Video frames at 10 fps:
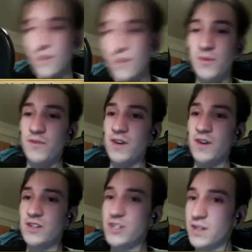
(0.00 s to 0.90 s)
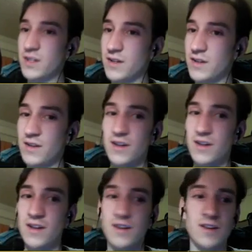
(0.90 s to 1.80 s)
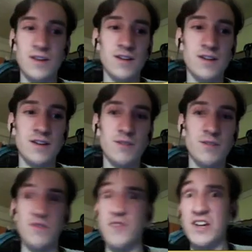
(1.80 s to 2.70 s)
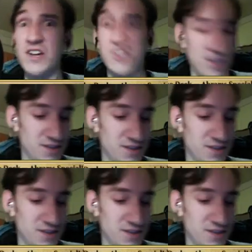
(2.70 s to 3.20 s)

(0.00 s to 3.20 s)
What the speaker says: Be finished. Be finished.